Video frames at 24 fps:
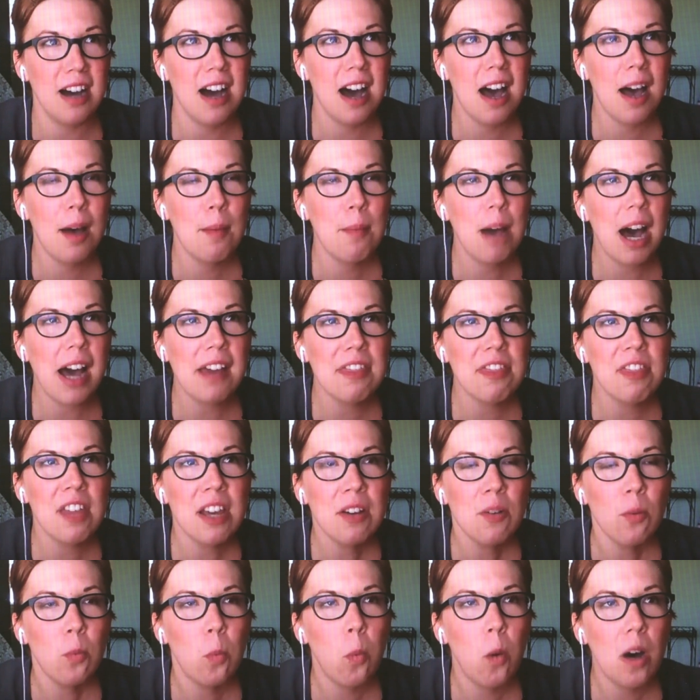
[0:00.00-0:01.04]
I
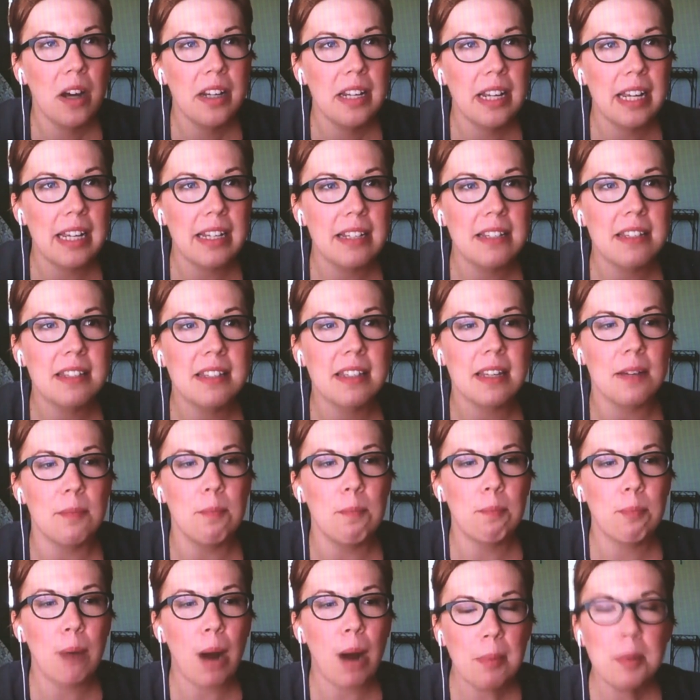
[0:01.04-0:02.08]
think what is
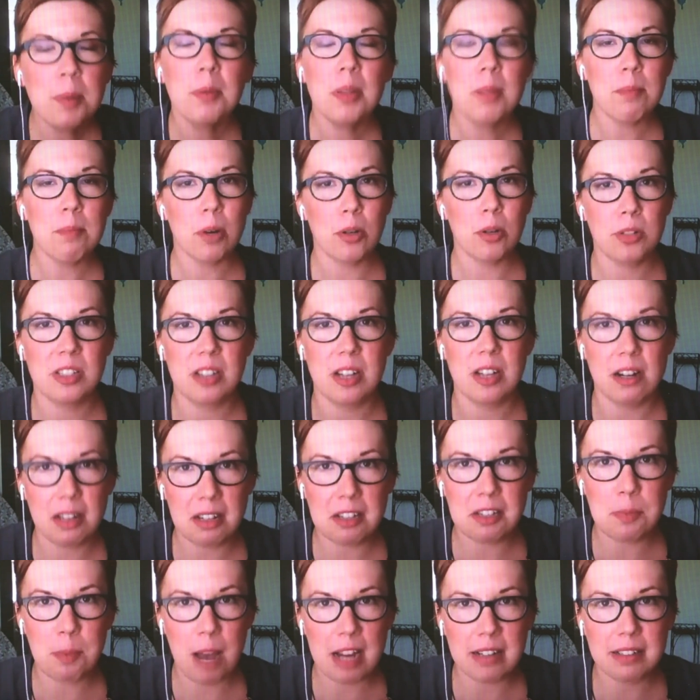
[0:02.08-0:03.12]
probably most
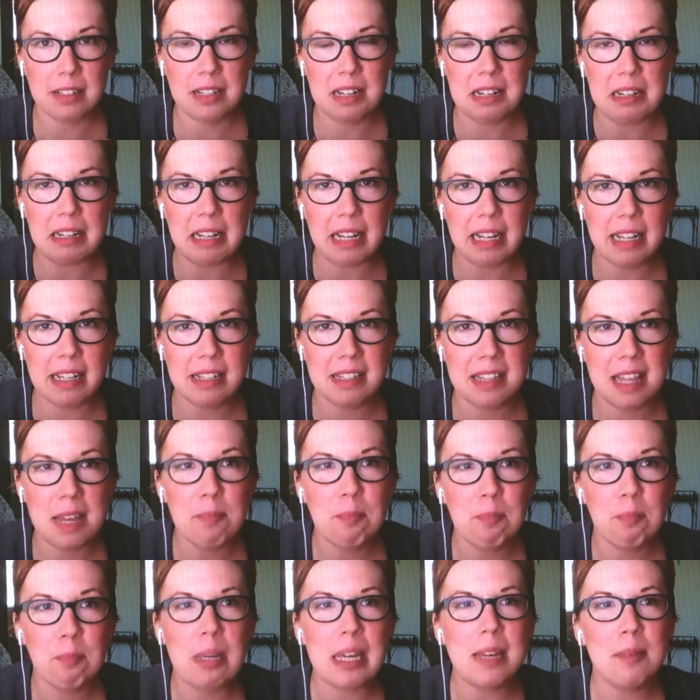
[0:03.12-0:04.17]
unexpected is
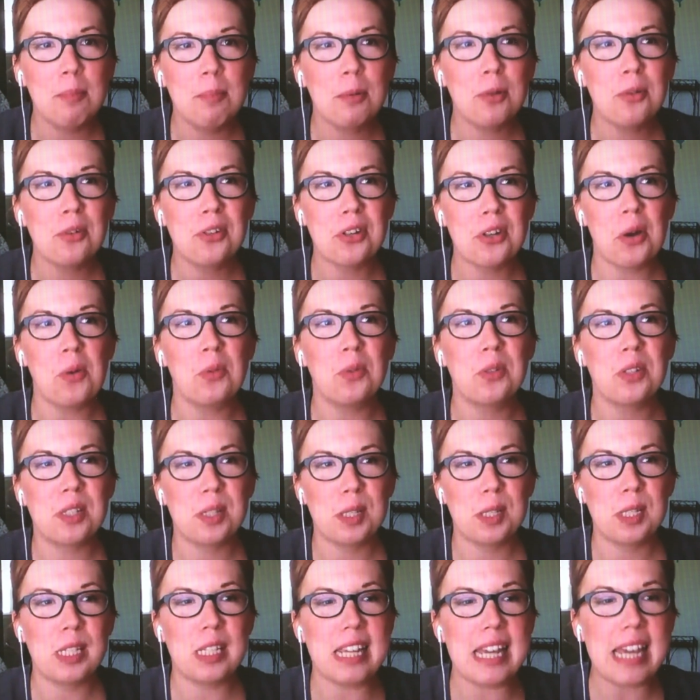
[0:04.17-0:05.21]
that people don't
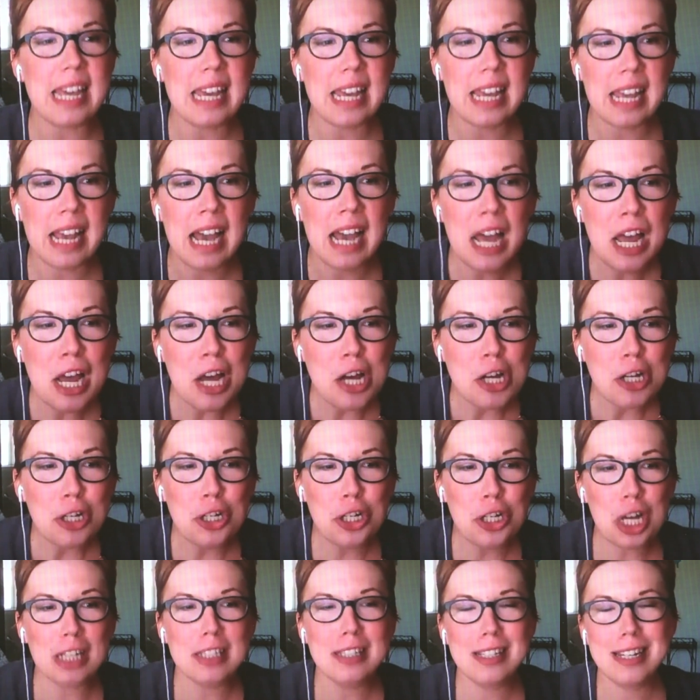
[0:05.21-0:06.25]
see
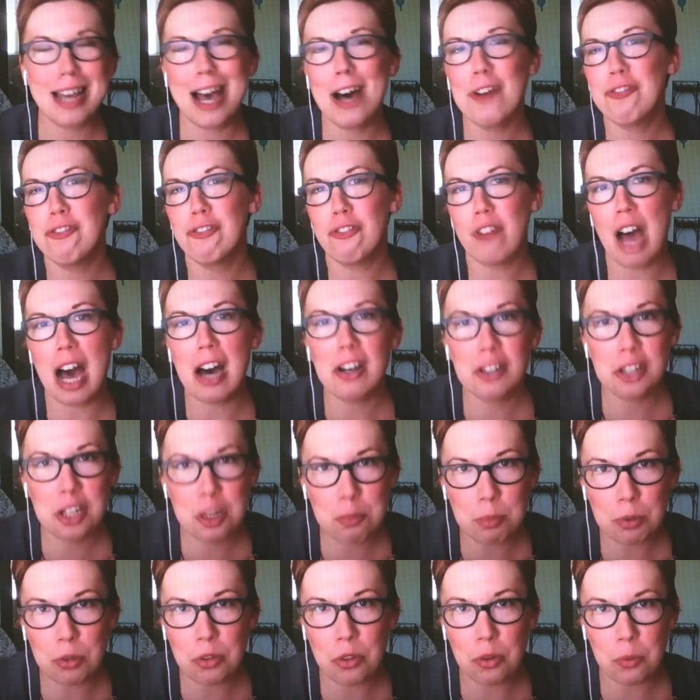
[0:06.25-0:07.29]
just how
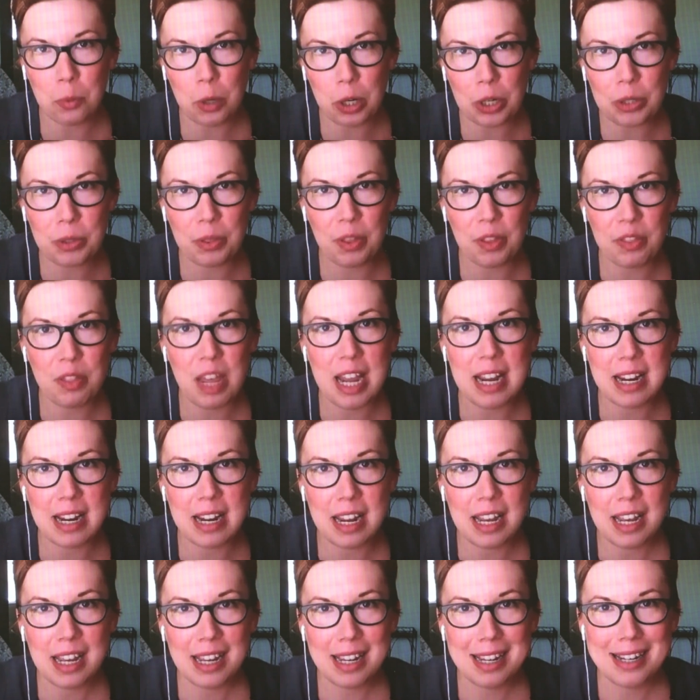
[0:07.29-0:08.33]
valuable the work that
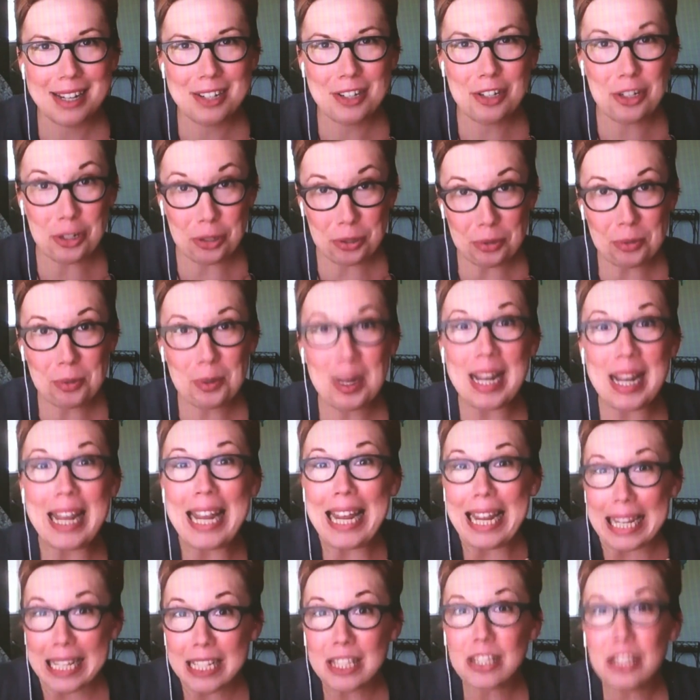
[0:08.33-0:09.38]
they do
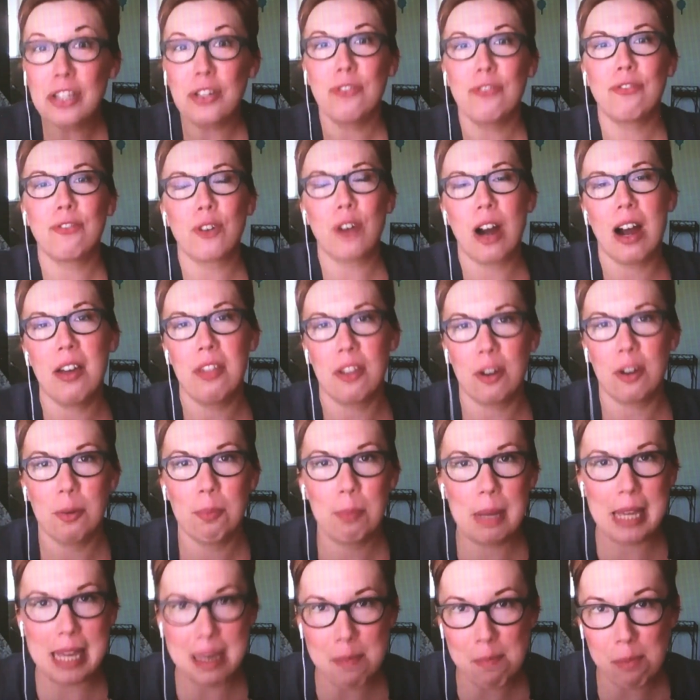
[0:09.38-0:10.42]
is for other
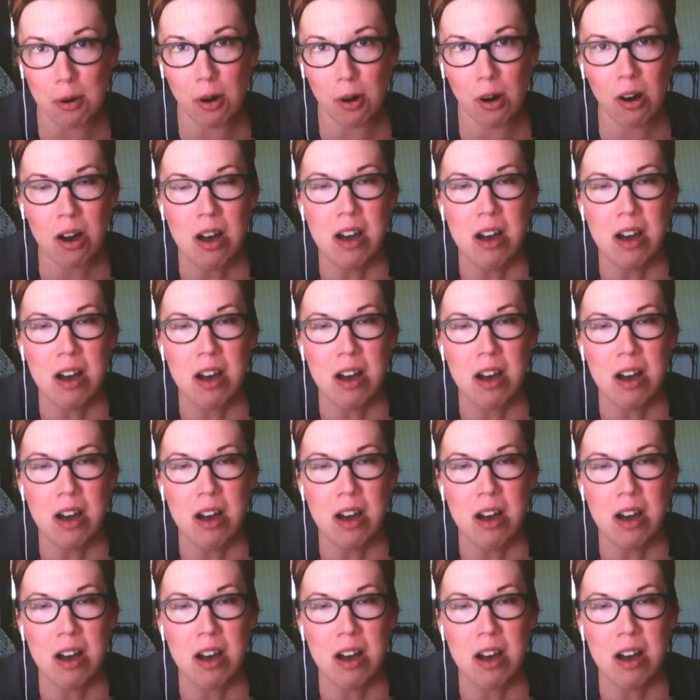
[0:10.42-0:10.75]
people.